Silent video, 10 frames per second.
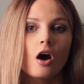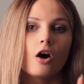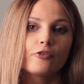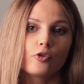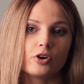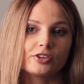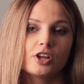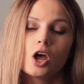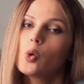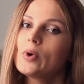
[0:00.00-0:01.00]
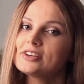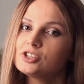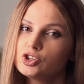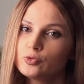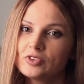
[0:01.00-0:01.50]
Of course, we
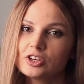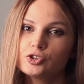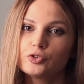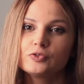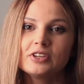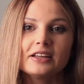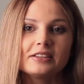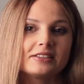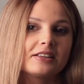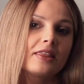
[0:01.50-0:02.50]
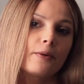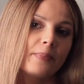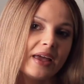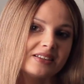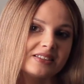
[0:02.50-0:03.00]
assume that you've done the
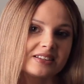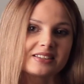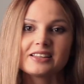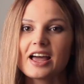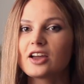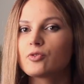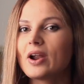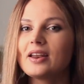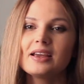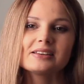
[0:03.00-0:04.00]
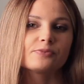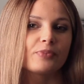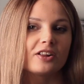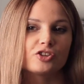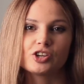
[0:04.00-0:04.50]
basics like running a
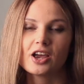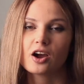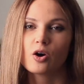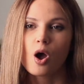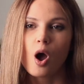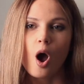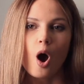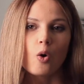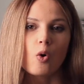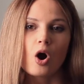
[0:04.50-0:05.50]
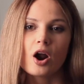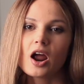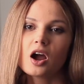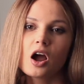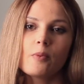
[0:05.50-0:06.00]
spell check or
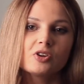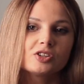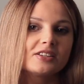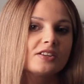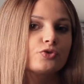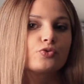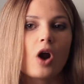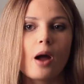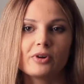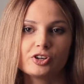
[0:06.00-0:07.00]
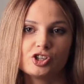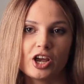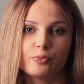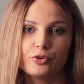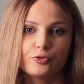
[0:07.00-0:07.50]
a common sense grammar
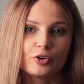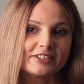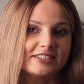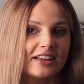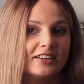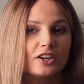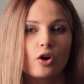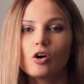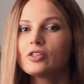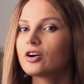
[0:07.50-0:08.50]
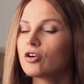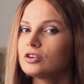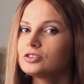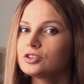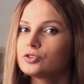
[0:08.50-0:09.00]
check before sending all the
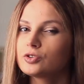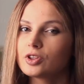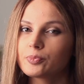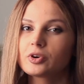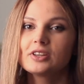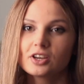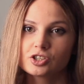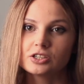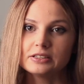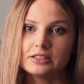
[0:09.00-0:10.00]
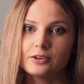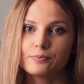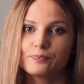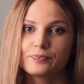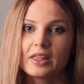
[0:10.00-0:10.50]
content to the production team.